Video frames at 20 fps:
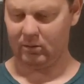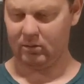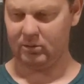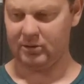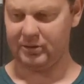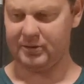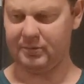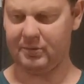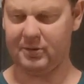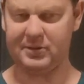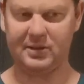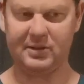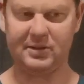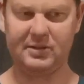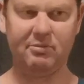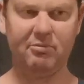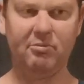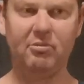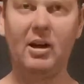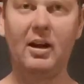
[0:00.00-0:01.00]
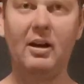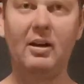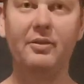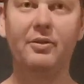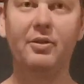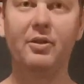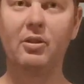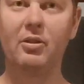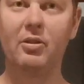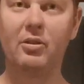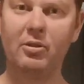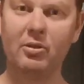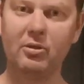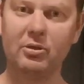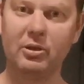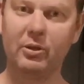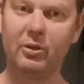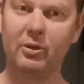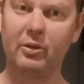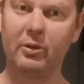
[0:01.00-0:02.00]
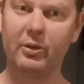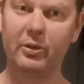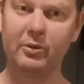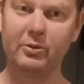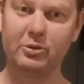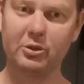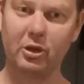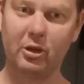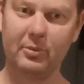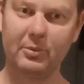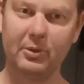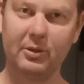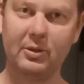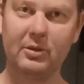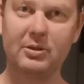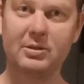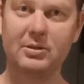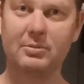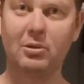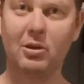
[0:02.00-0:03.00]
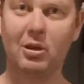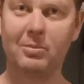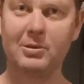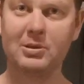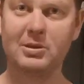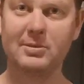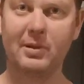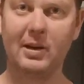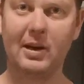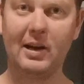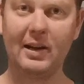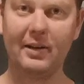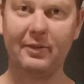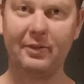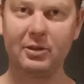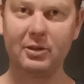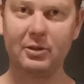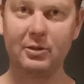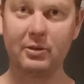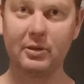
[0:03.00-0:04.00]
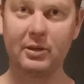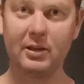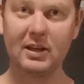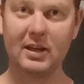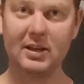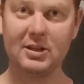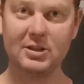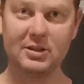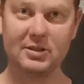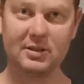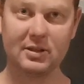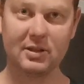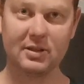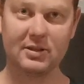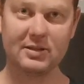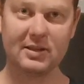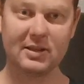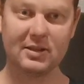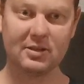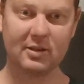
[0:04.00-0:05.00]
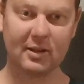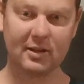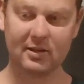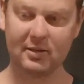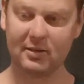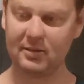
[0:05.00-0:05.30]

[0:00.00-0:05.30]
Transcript: just because it's only for doing little jobs. I use a proper sprayer for doing the edges and etc.